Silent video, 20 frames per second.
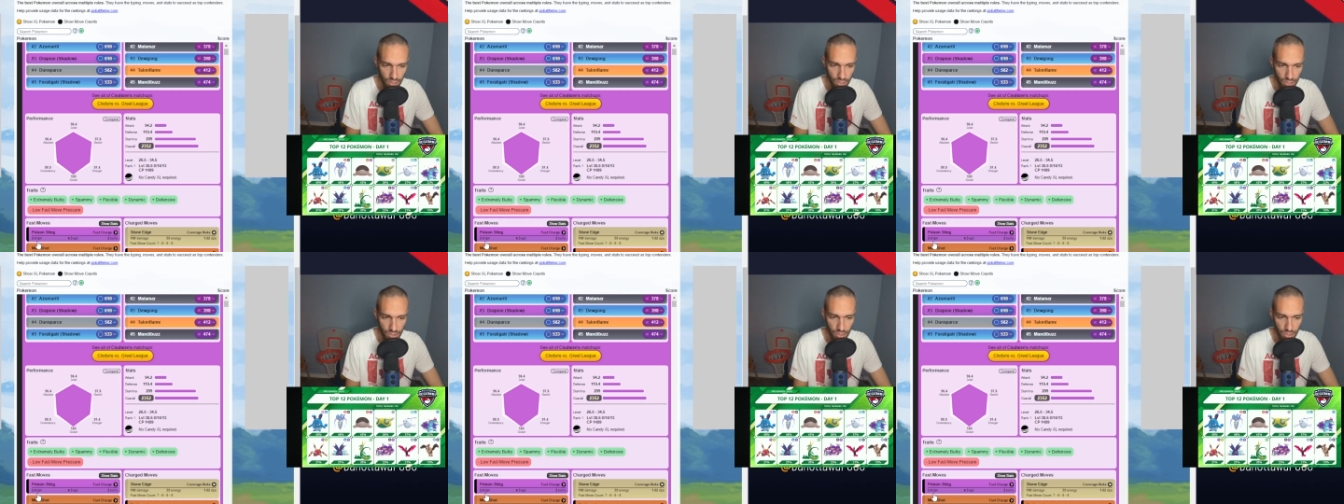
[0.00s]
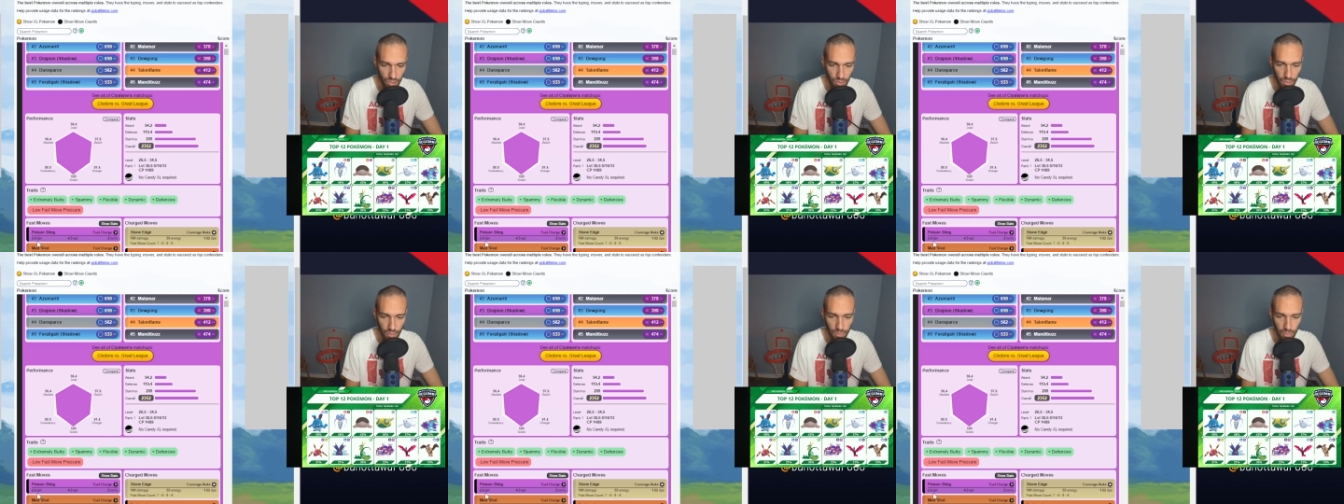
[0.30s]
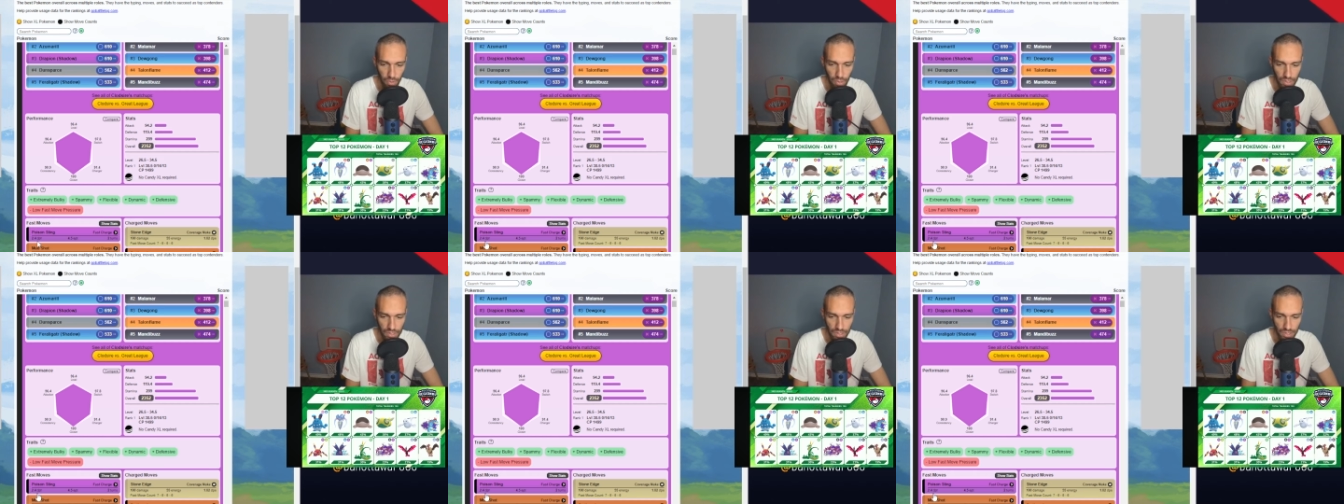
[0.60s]
So
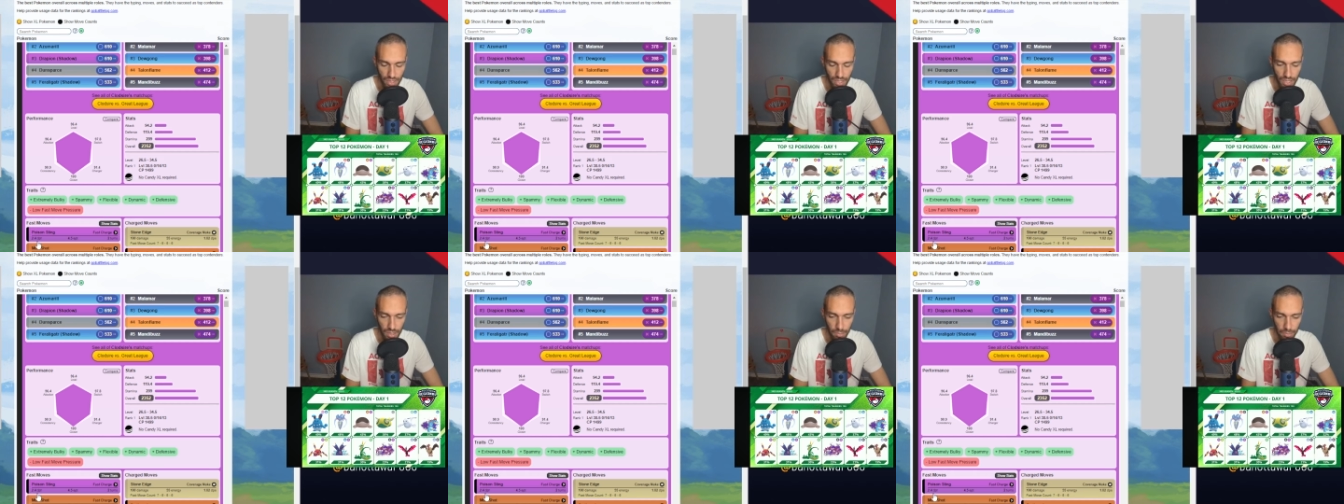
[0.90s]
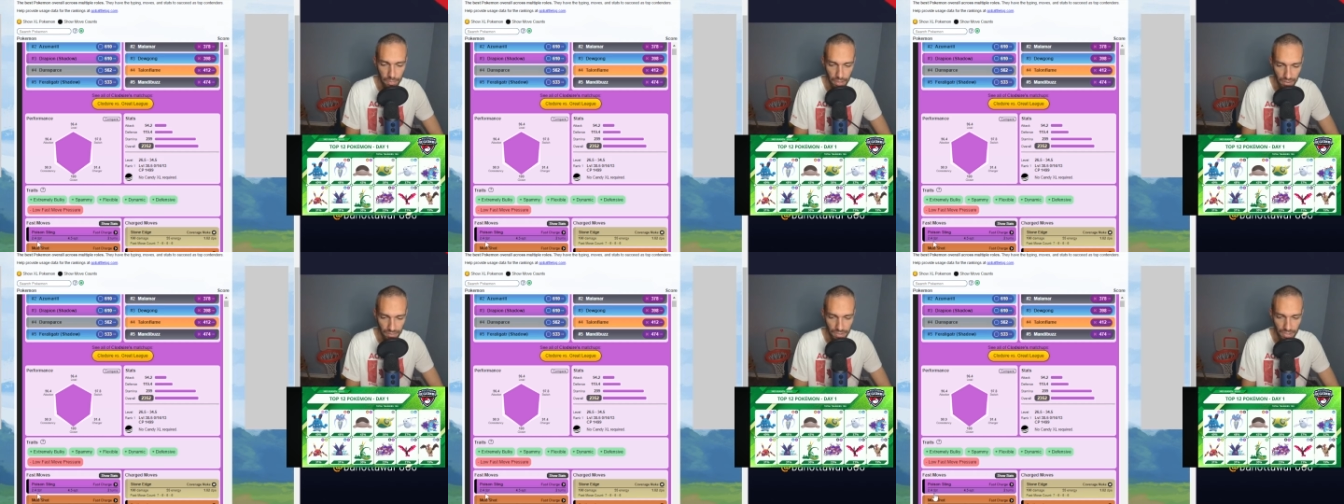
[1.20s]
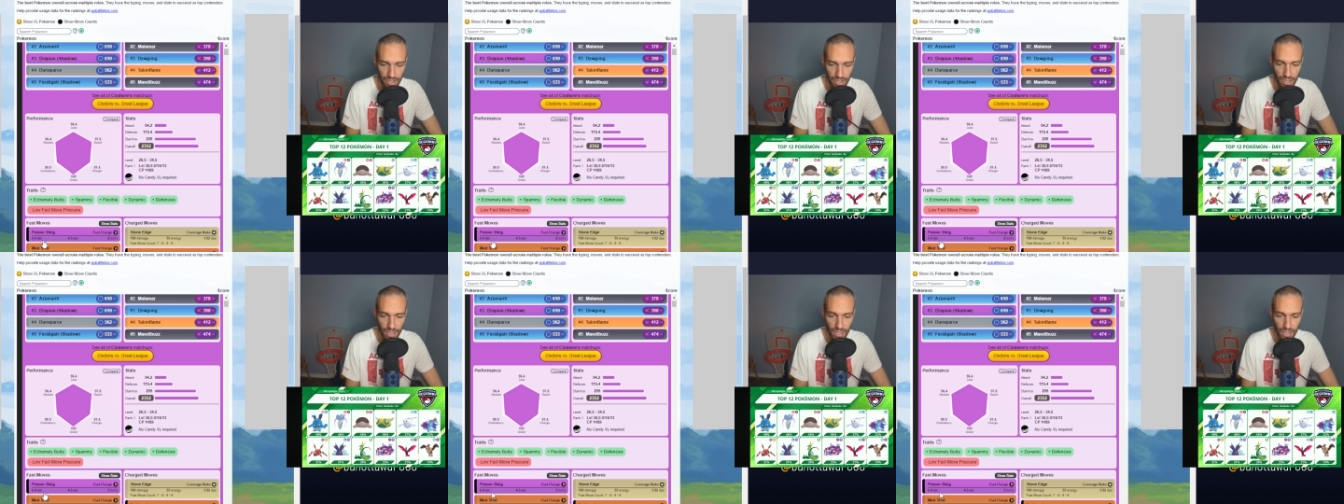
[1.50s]
Poison Sting got buffed
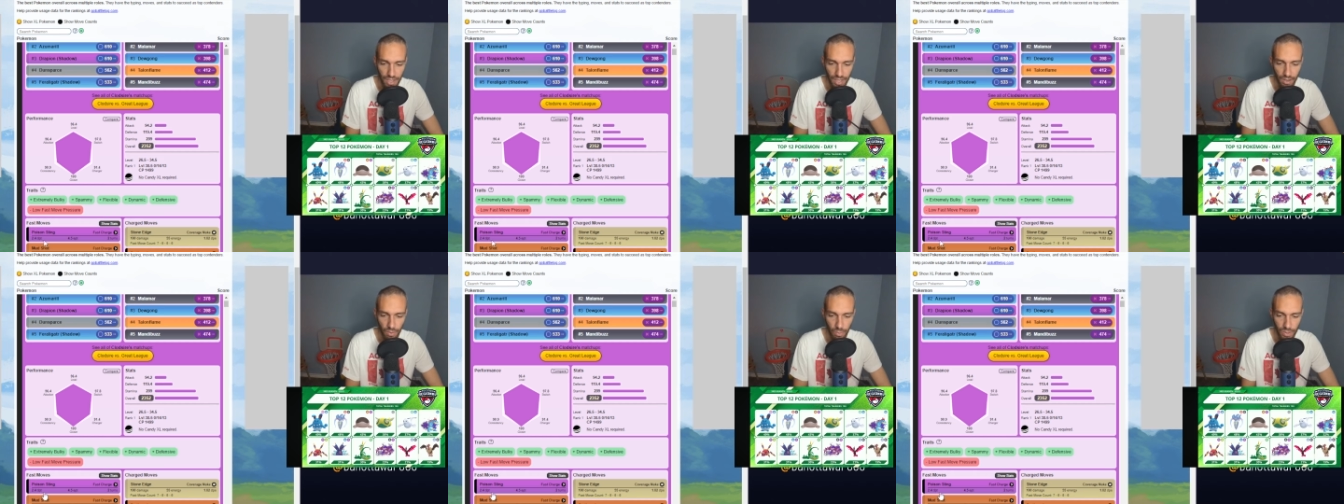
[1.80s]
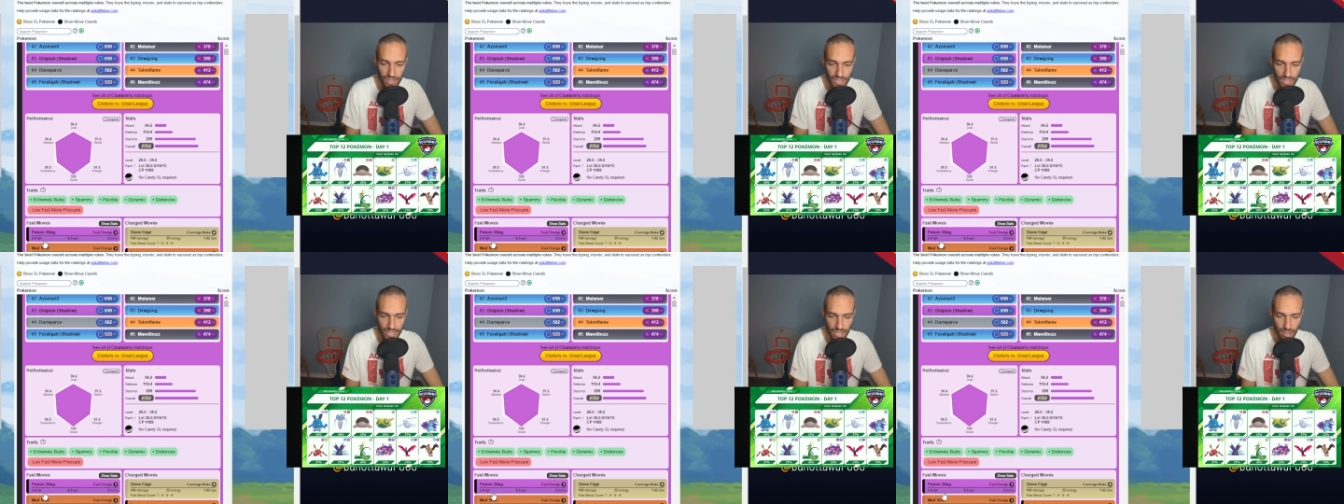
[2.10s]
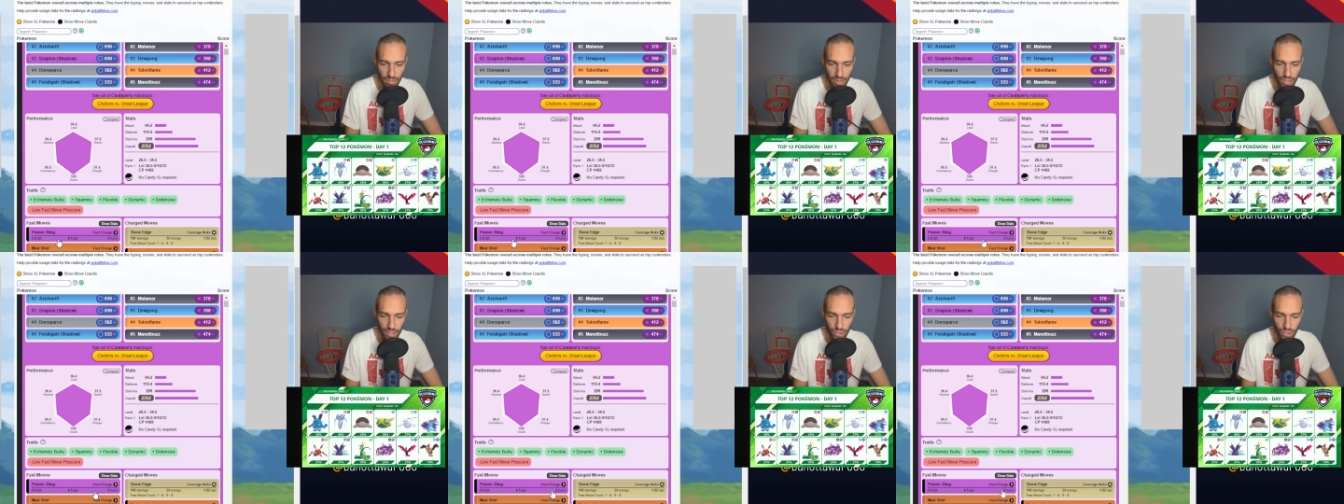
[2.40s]
with the
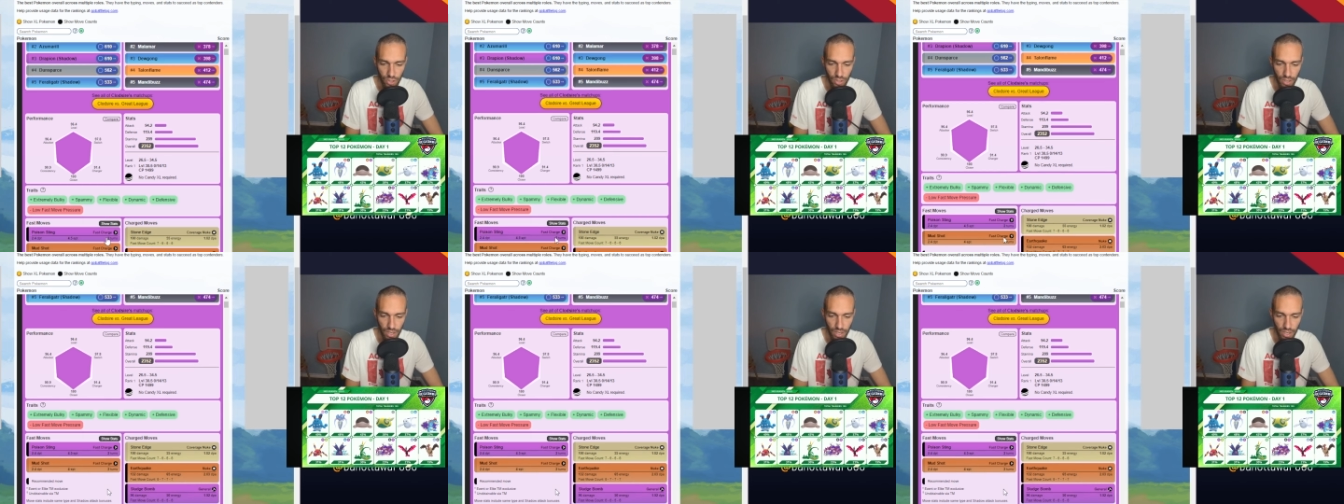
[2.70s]
damage.